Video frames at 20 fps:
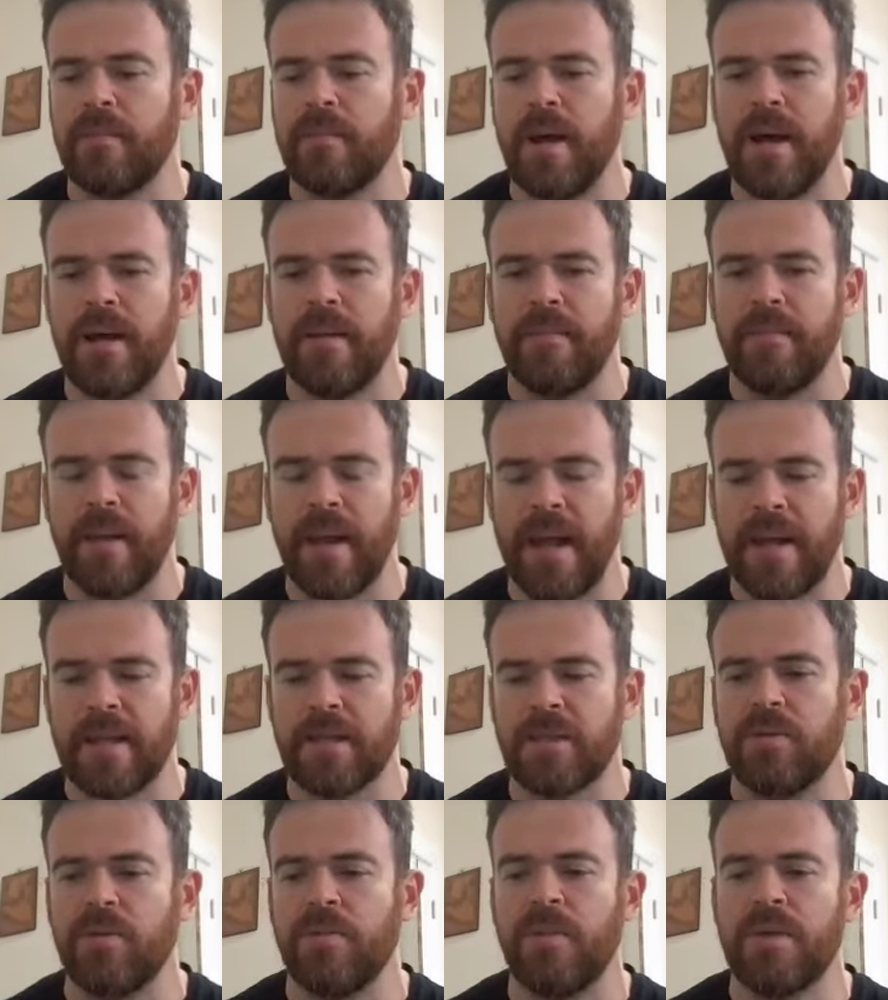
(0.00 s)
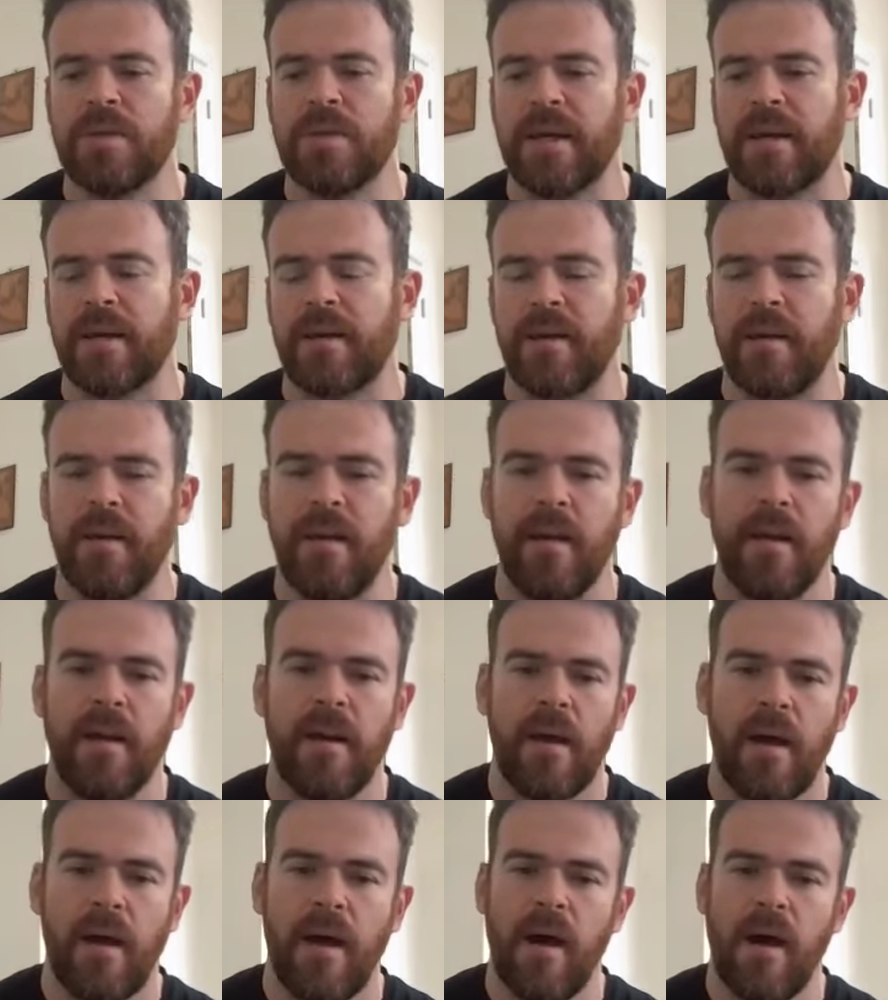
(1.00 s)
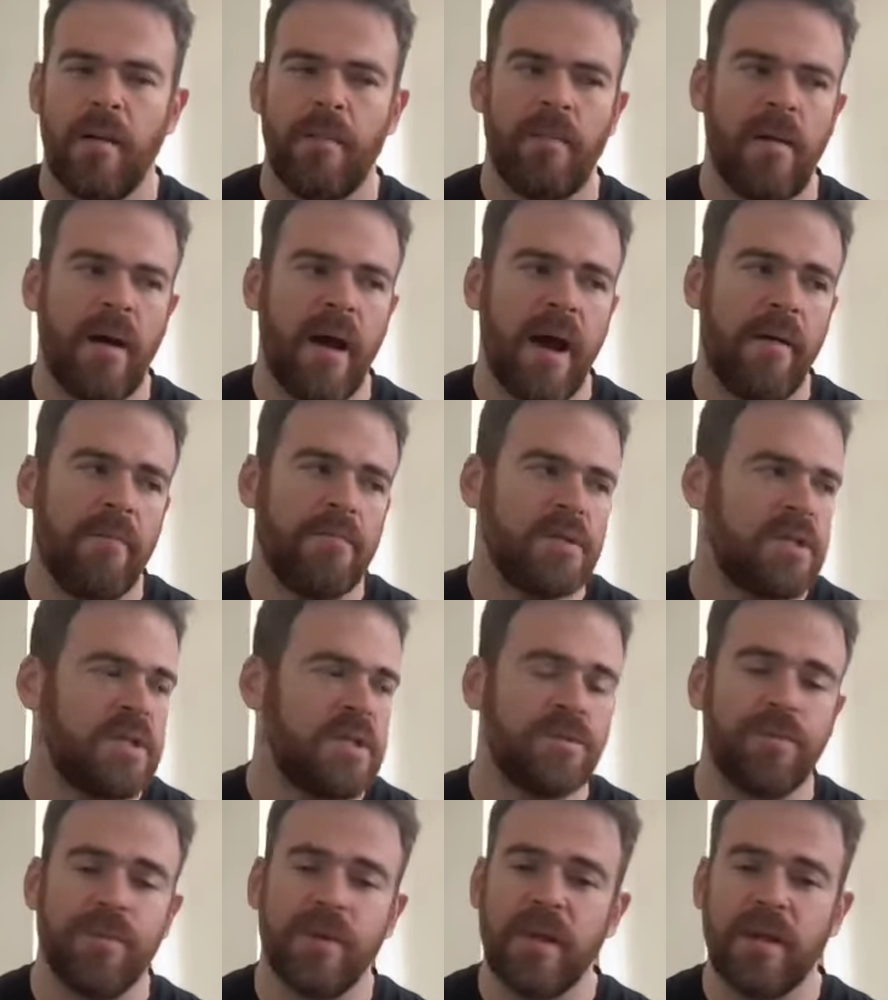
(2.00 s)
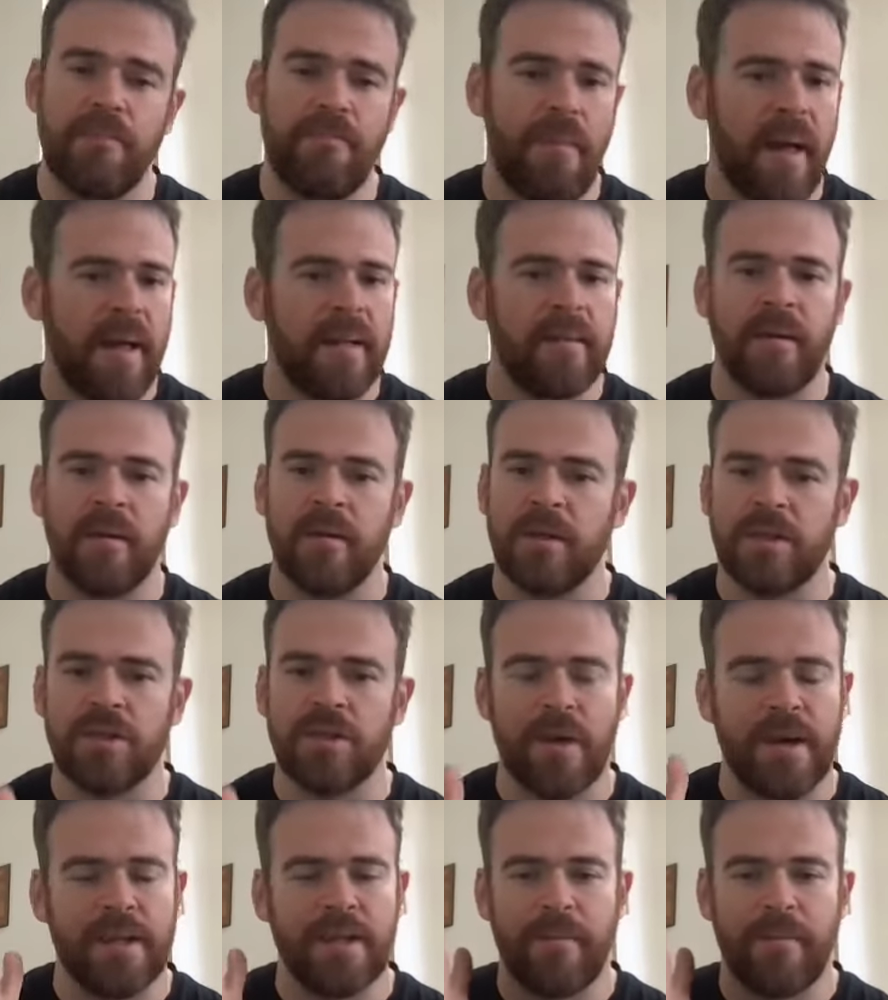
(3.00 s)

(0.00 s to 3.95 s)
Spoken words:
at Manhattan School of Music, I was just really bent on just trying